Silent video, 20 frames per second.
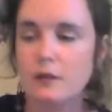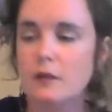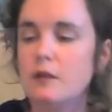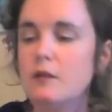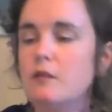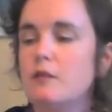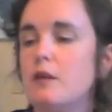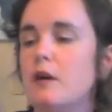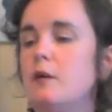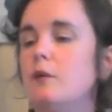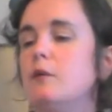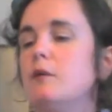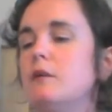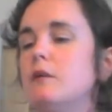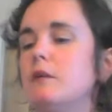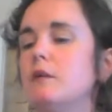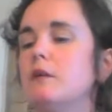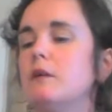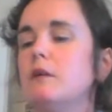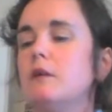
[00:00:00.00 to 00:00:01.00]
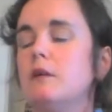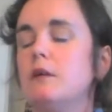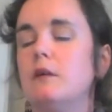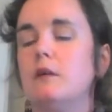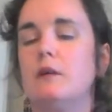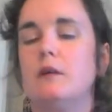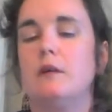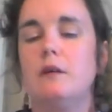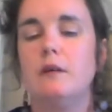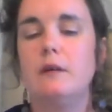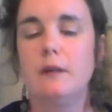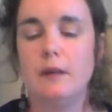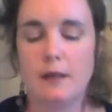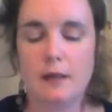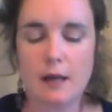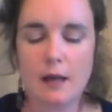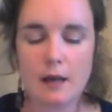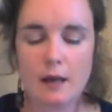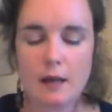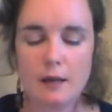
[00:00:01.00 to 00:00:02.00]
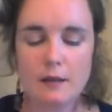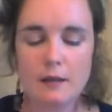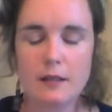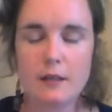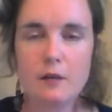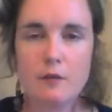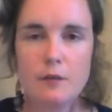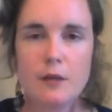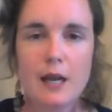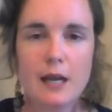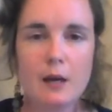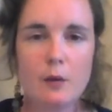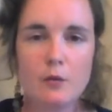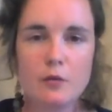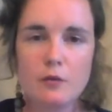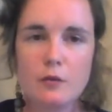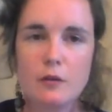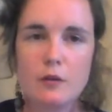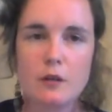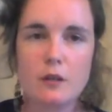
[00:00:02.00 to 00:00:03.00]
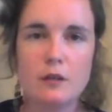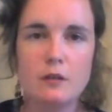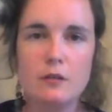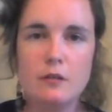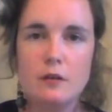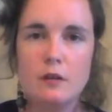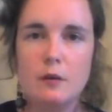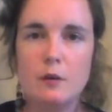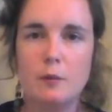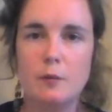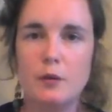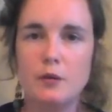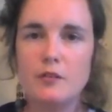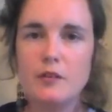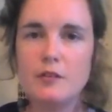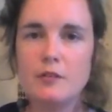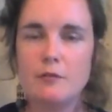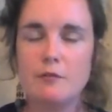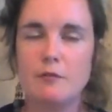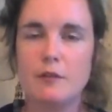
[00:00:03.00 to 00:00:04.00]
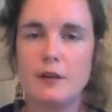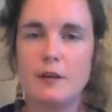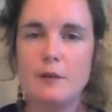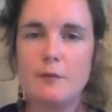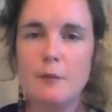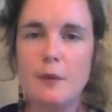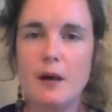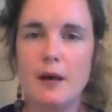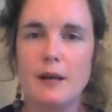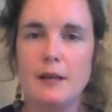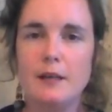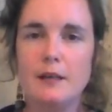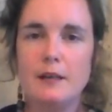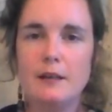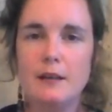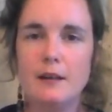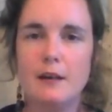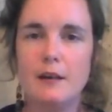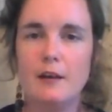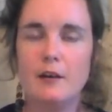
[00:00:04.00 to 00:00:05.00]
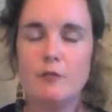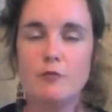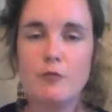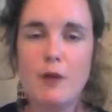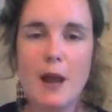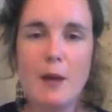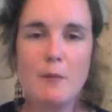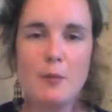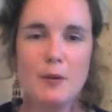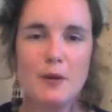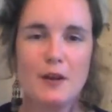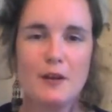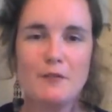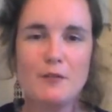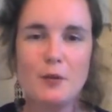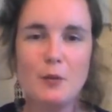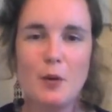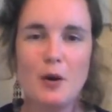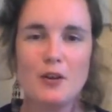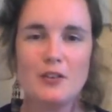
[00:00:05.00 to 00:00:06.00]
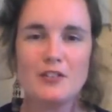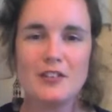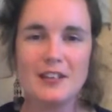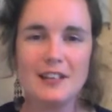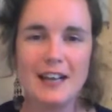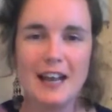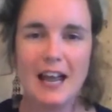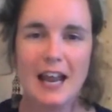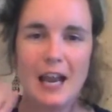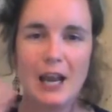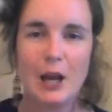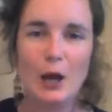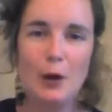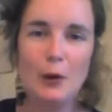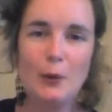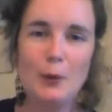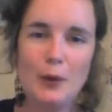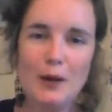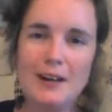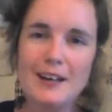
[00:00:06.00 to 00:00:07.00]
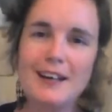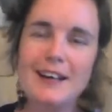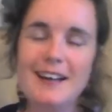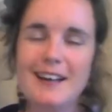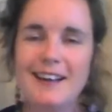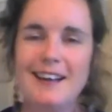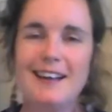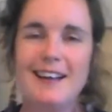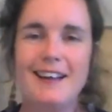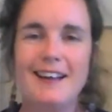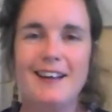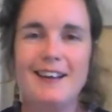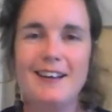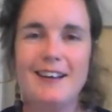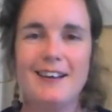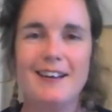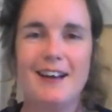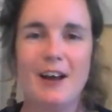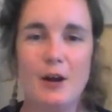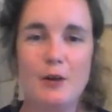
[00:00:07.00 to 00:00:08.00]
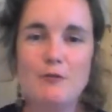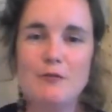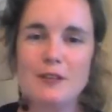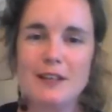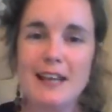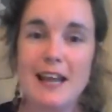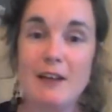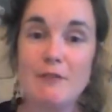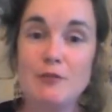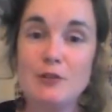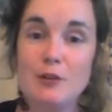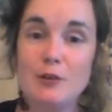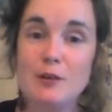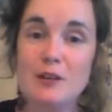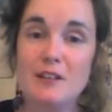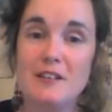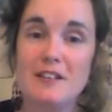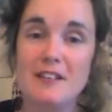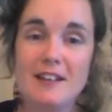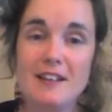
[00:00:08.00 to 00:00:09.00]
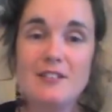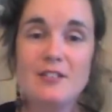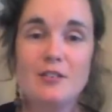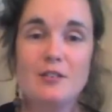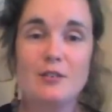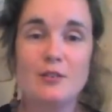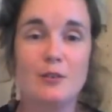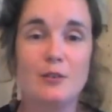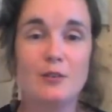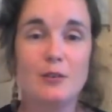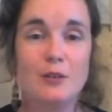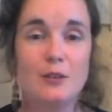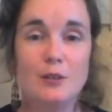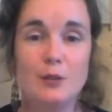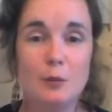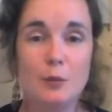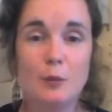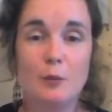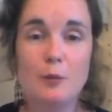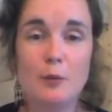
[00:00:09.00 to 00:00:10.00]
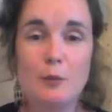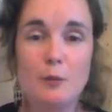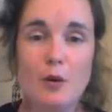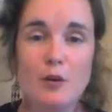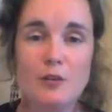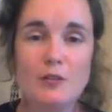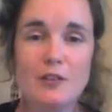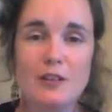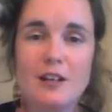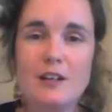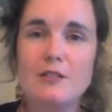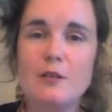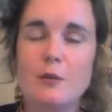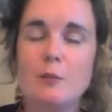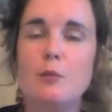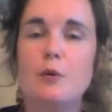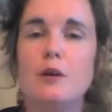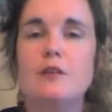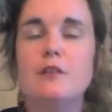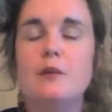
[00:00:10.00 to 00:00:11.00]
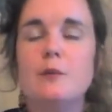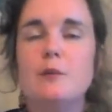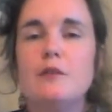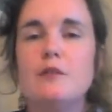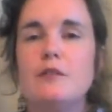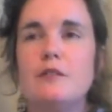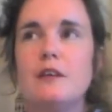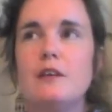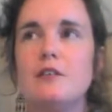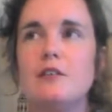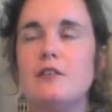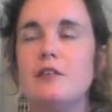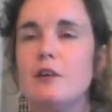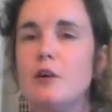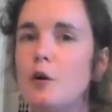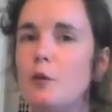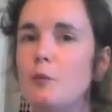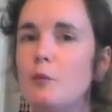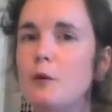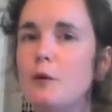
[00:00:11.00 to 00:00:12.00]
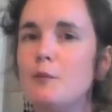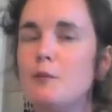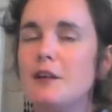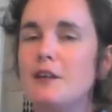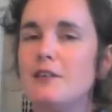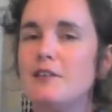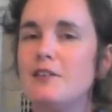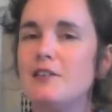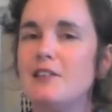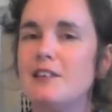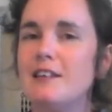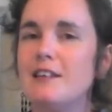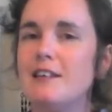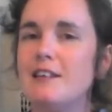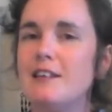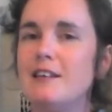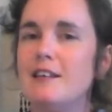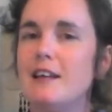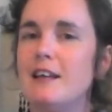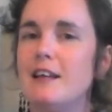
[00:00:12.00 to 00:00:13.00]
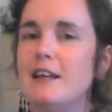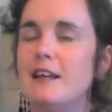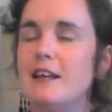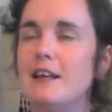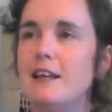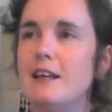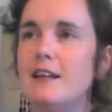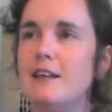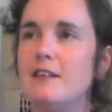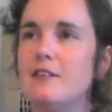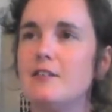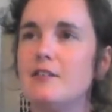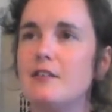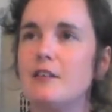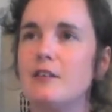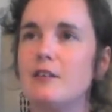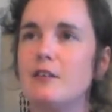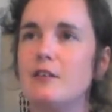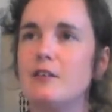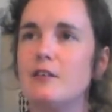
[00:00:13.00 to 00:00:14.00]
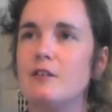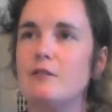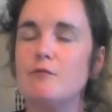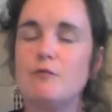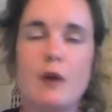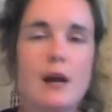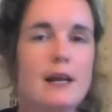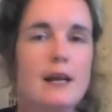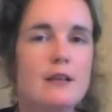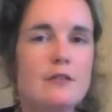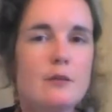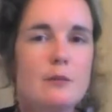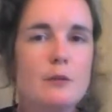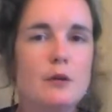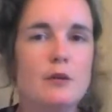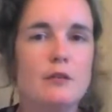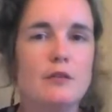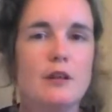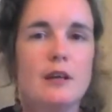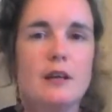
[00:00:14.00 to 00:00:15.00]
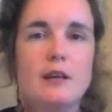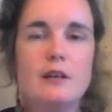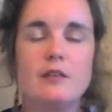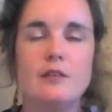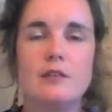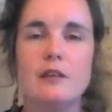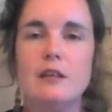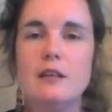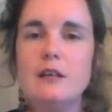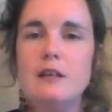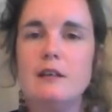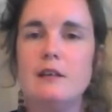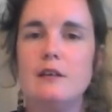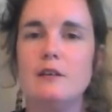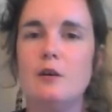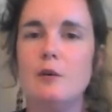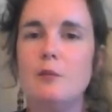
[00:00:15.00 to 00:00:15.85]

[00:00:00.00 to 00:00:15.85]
So the other day I was talking to a musician friend of mine, Reb, if you're watching, hello. Hopefully you have tuned into this, or you will be watching it at some point. She called me up because she is writing some music. she's